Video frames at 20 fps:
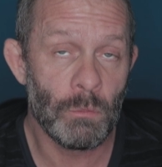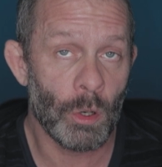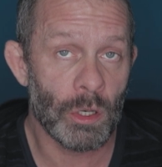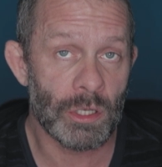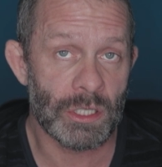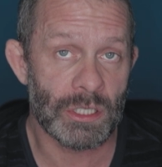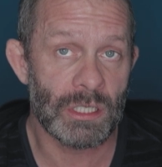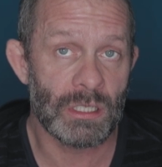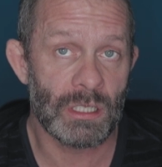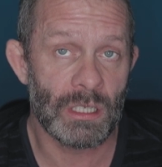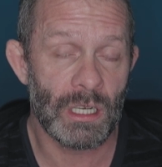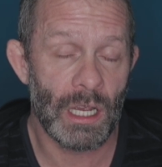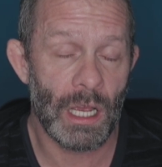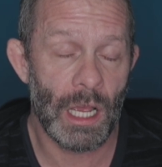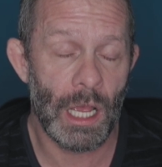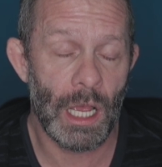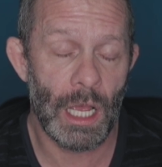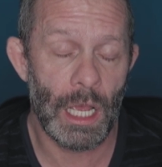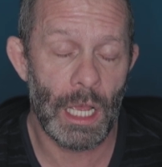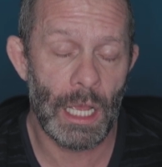was,
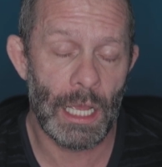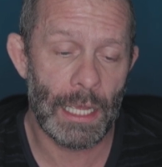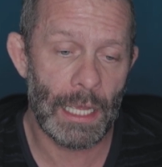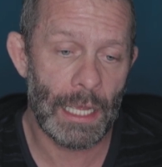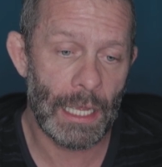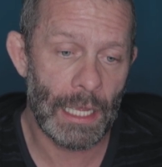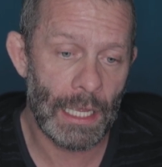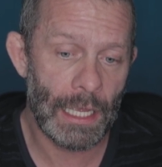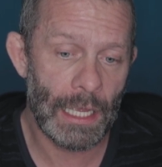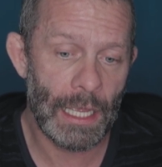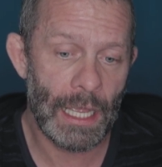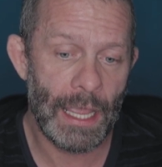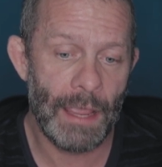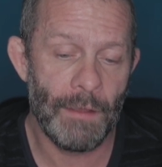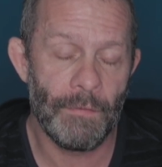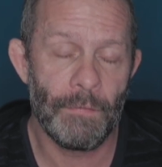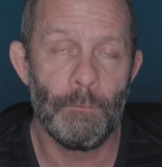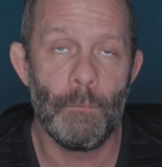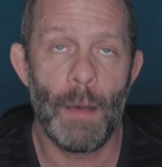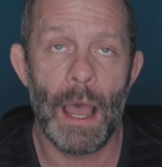
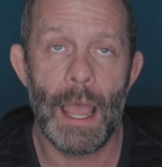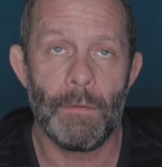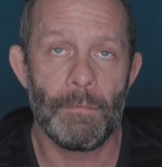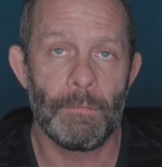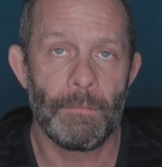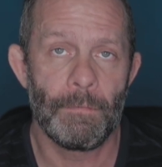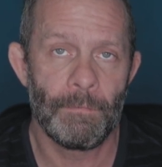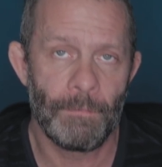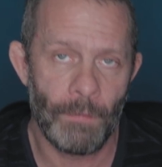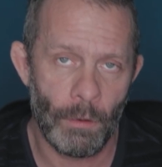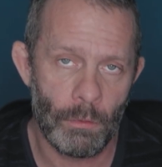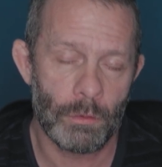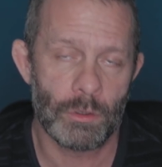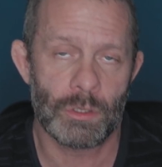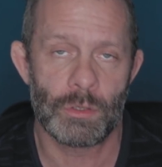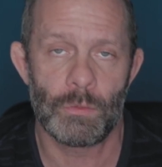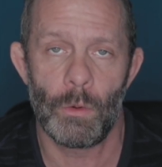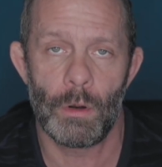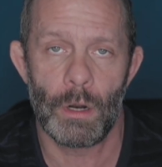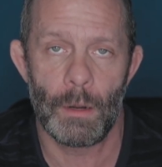if my
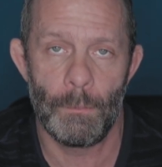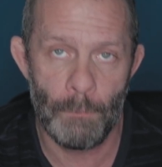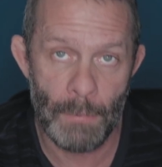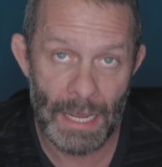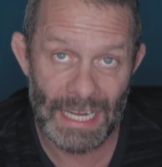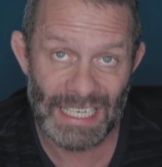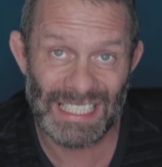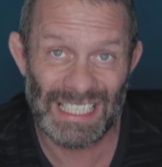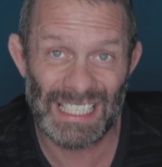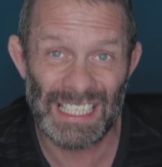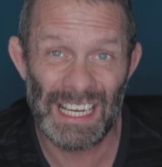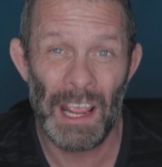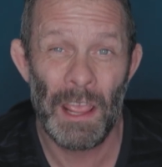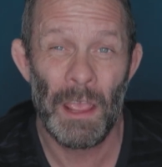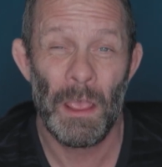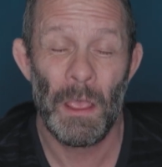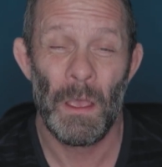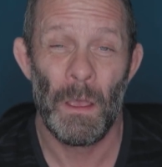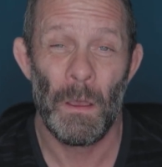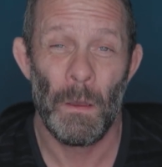photos were a mess,
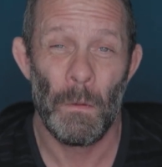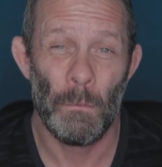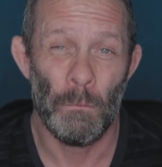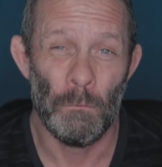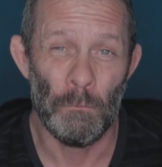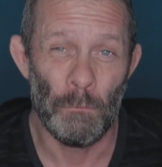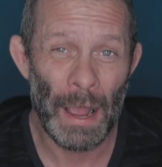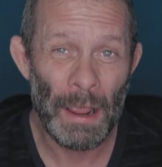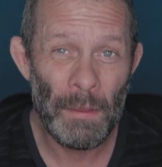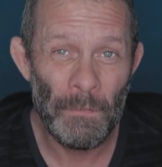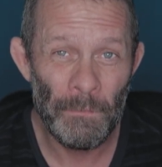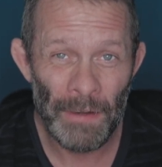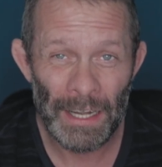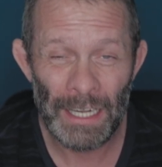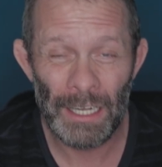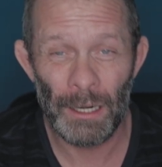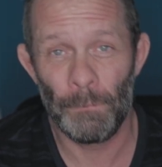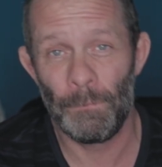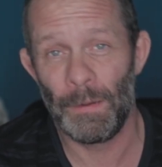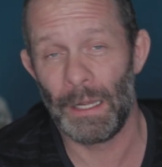my
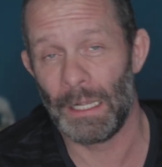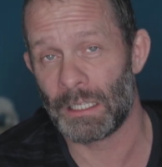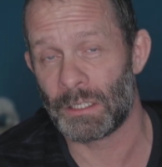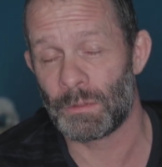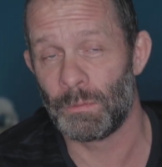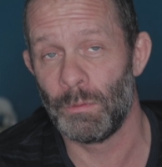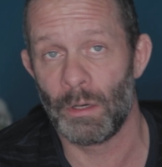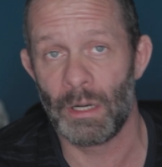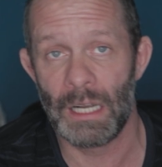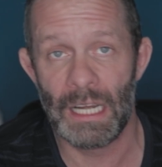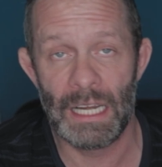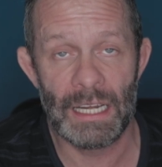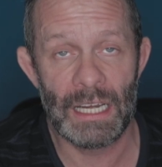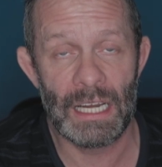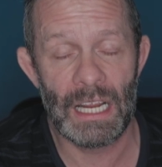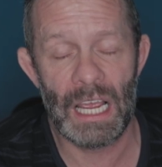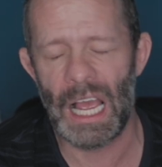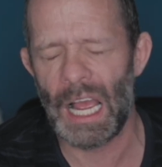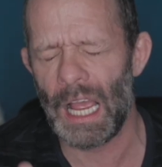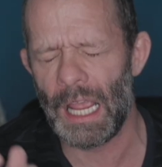video files were
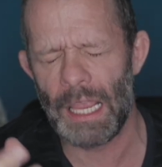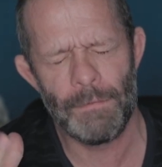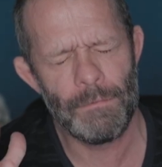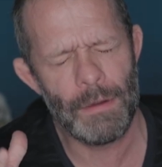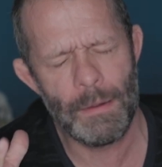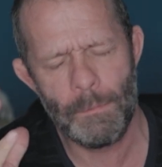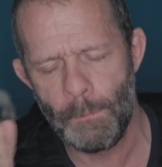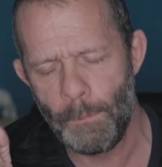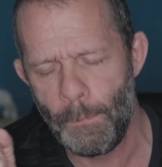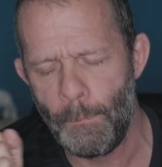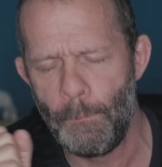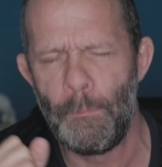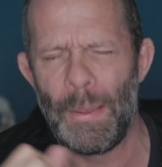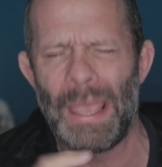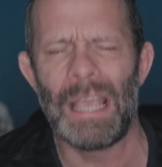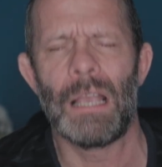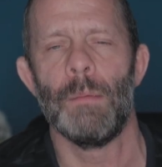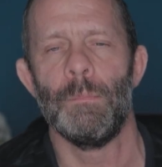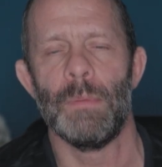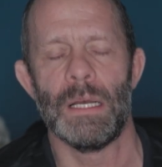even
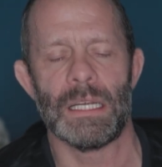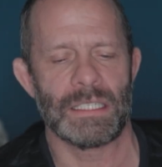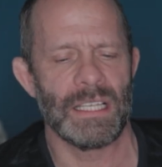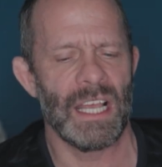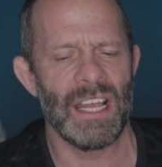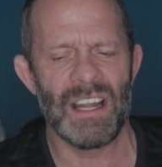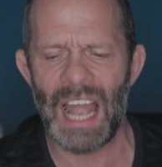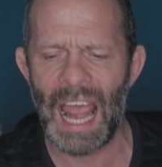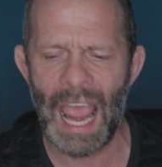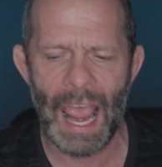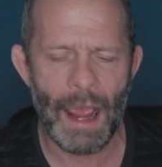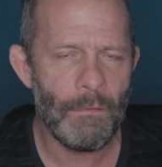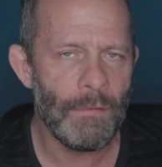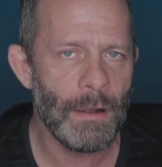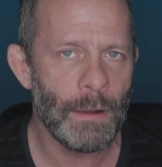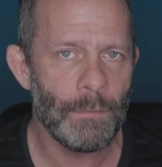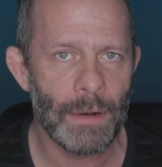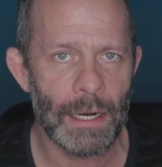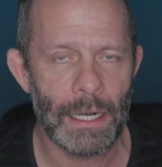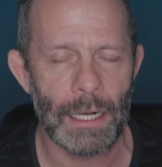bigger mess. They're
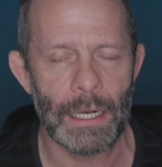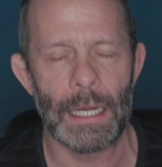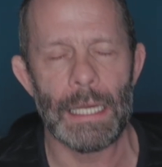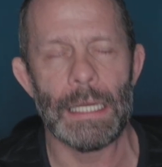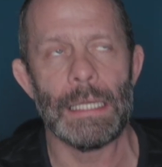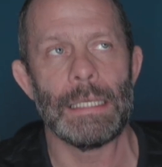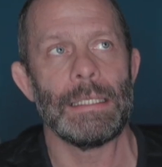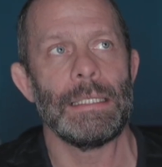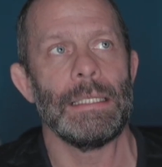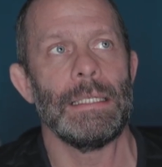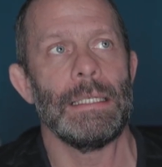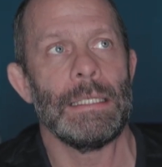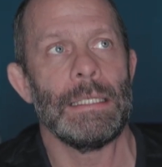everywhere, and